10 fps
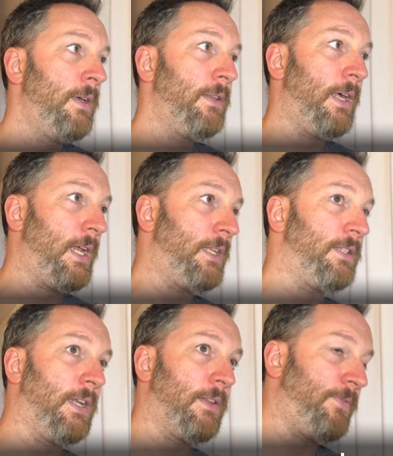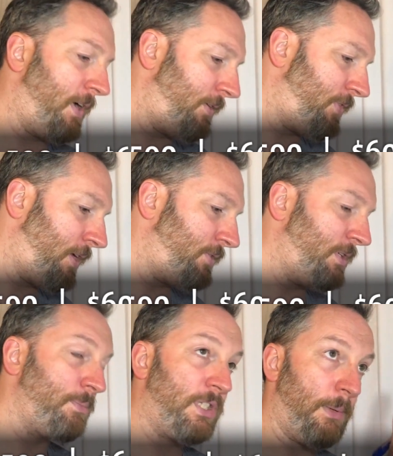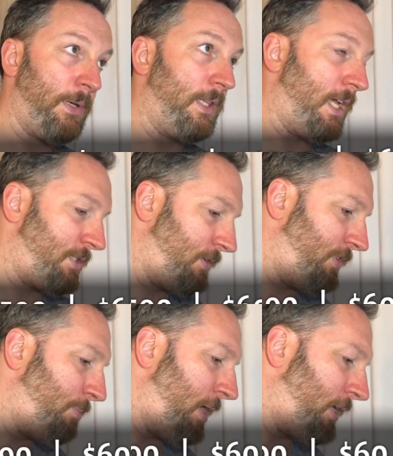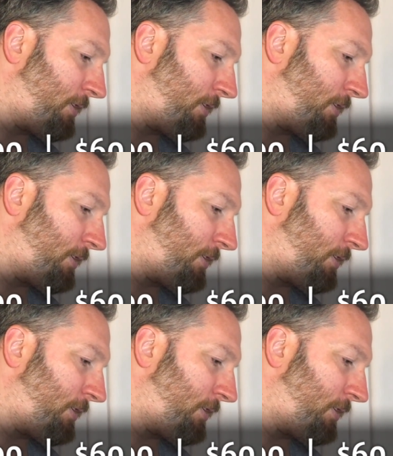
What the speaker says: That adds another 5,000. I'm skipping the SUV pack,